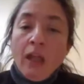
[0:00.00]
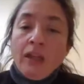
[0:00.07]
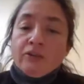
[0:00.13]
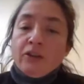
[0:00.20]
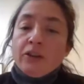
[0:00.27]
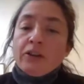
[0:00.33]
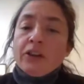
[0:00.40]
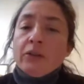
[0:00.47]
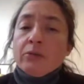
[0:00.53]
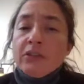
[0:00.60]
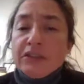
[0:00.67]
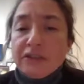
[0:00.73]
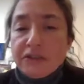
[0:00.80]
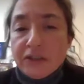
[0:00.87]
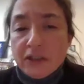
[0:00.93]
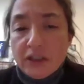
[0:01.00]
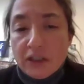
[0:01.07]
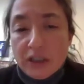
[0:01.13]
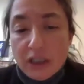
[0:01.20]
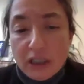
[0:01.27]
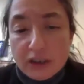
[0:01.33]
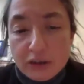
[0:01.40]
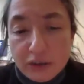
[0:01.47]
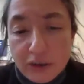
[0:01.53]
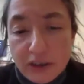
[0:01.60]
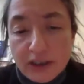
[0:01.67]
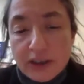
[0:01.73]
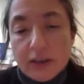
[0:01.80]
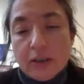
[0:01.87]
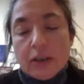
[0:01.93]
So here we see
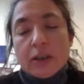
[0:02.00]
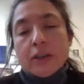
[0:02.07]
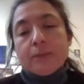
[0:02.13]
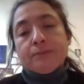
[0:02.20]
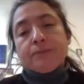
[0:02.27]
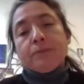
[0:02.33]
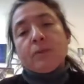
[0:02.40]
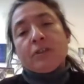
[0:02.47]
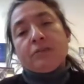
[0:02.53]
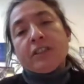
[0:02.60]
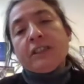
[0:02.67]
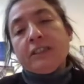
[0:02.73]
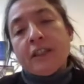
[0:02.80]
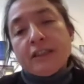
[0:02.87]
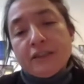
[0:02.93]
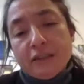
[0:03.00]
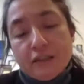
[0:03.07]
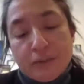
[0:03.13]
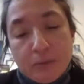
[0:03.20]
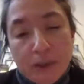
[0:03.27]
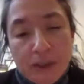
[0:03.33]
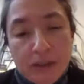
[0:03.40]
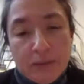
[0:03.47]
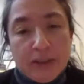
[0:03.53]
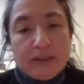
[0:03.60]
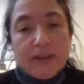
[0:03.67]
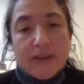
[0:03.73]
actually a very nice experiment